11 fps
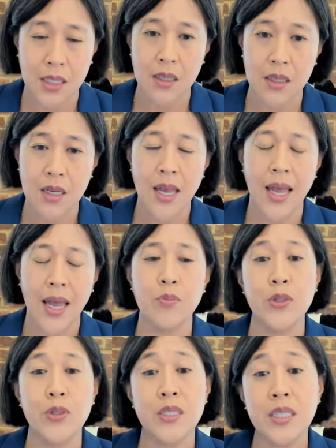and
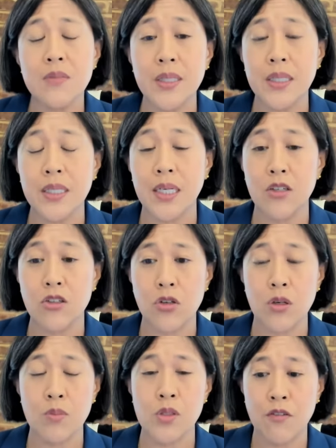predictability in terms
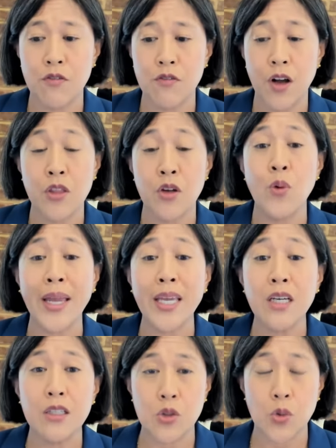of the
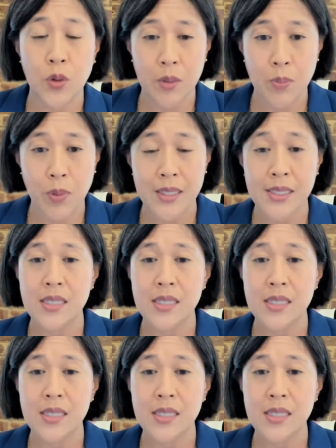regulatory process,